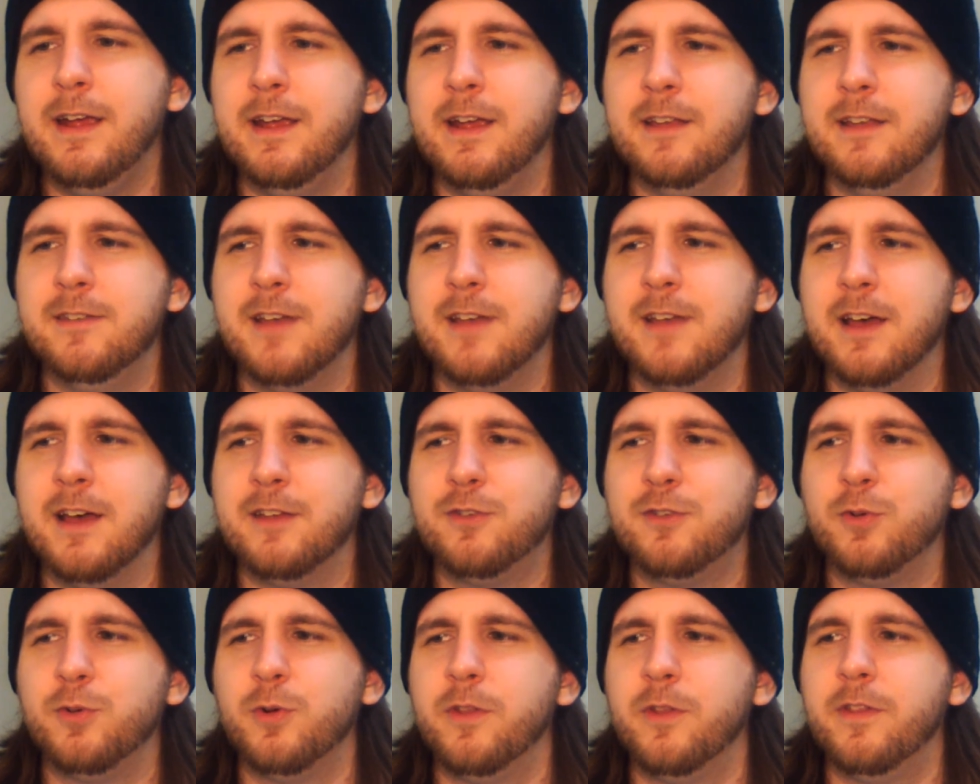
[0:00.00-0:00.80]
is uh,
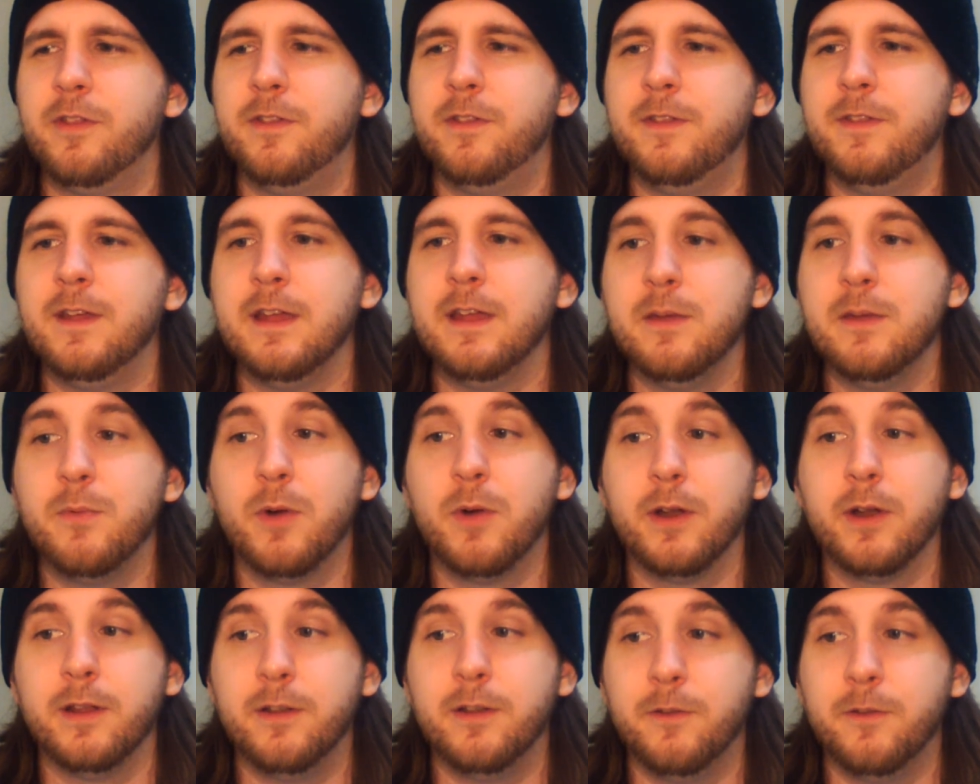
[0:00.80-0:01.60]
sort of the thing he
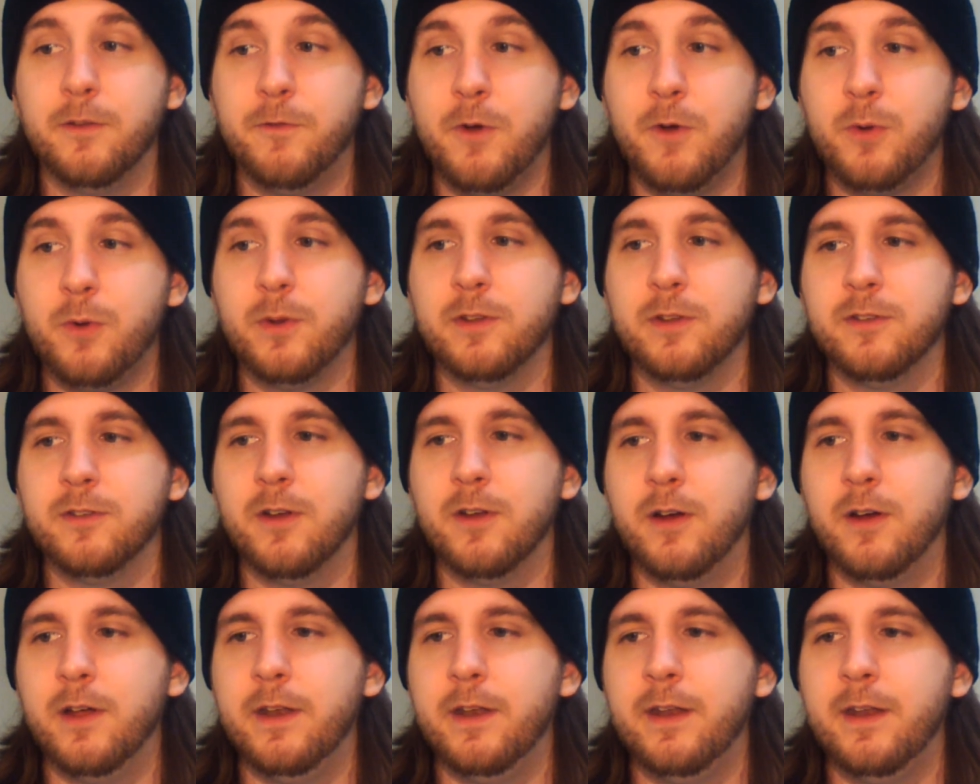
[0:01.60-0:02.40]
wanted to focus
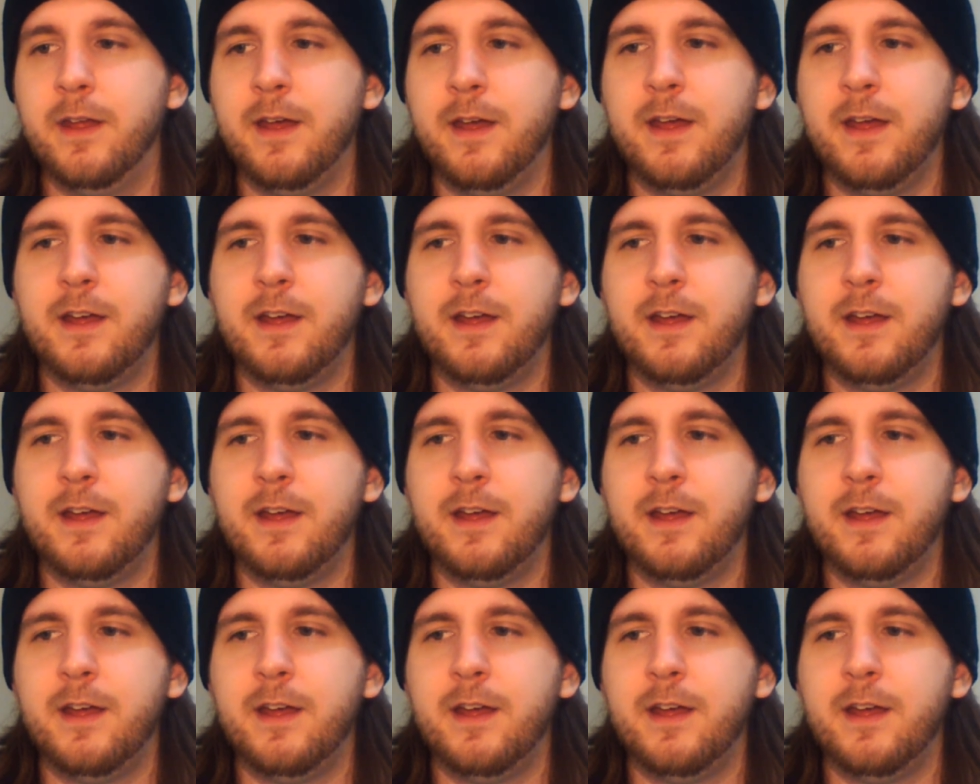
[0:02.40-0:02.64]
on.